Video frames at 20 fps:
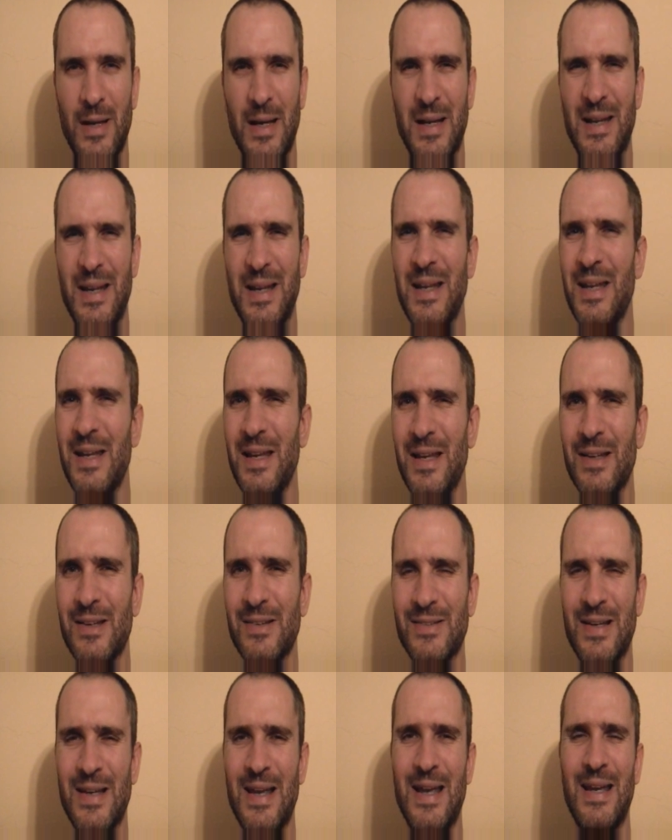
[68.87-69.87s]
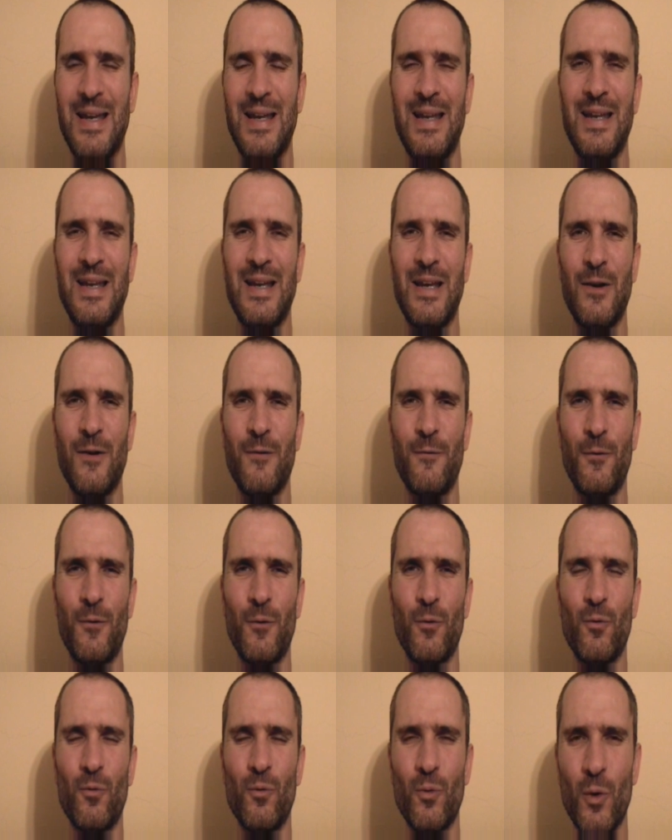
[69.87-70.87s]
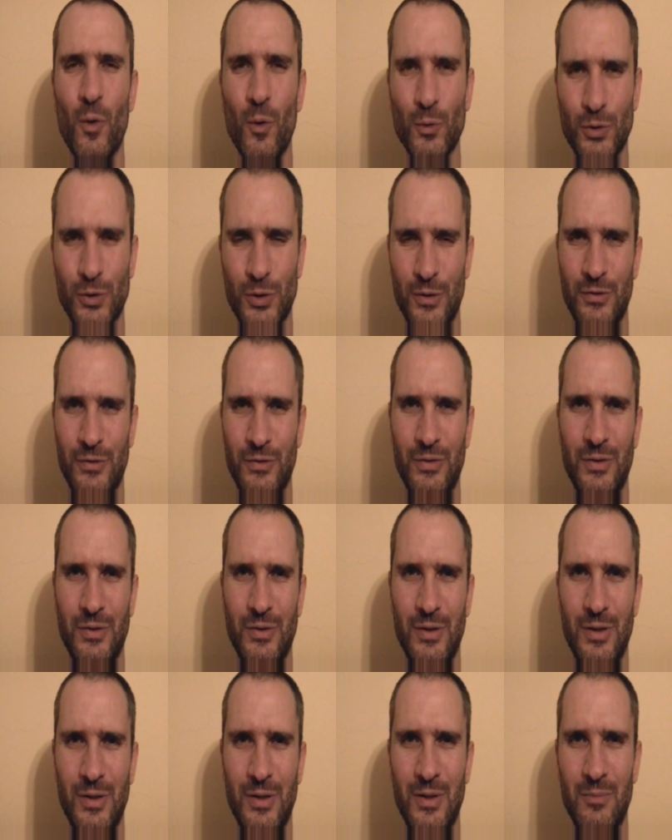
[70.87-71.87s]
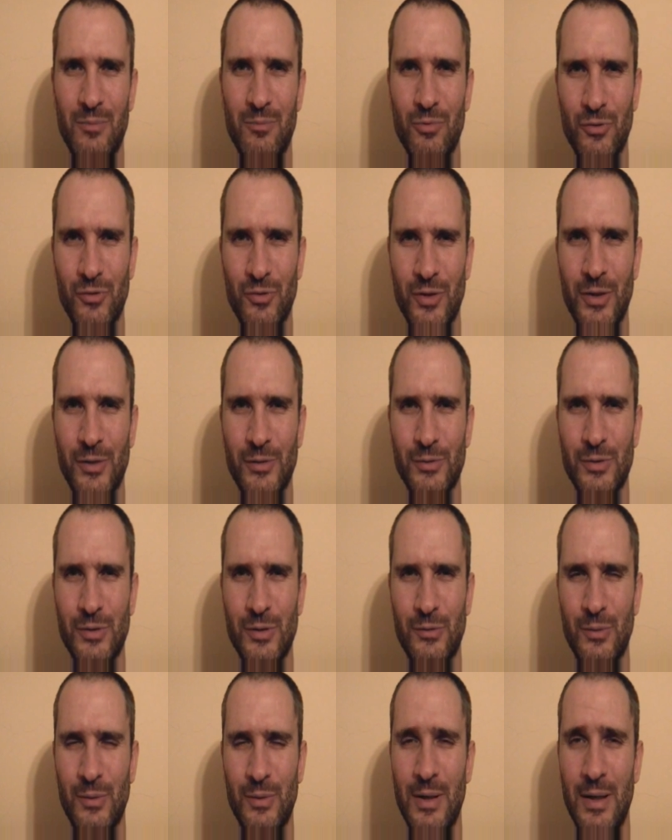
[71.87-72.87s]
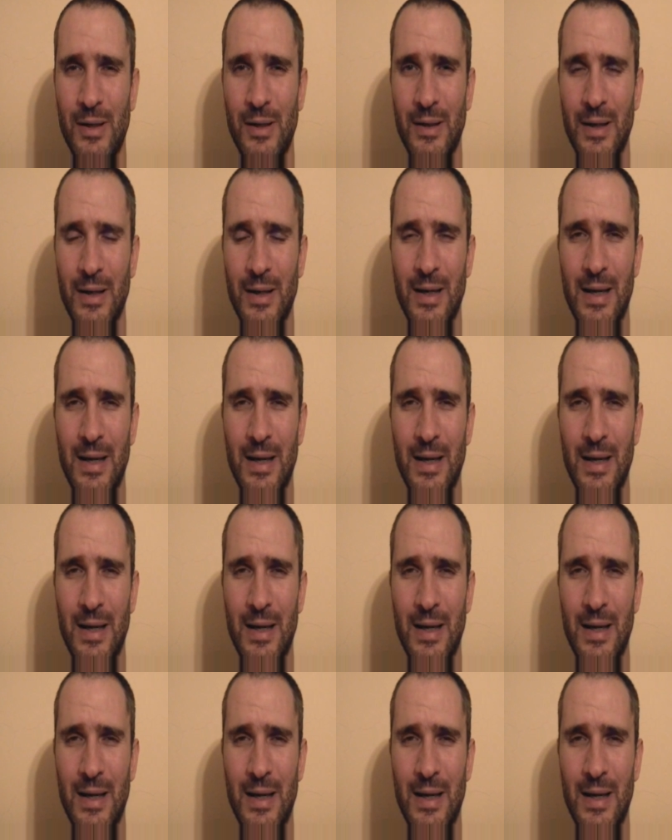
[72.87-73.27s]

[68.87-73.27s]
And he is a ferocious Brazilian Jiu-Jitsu guy.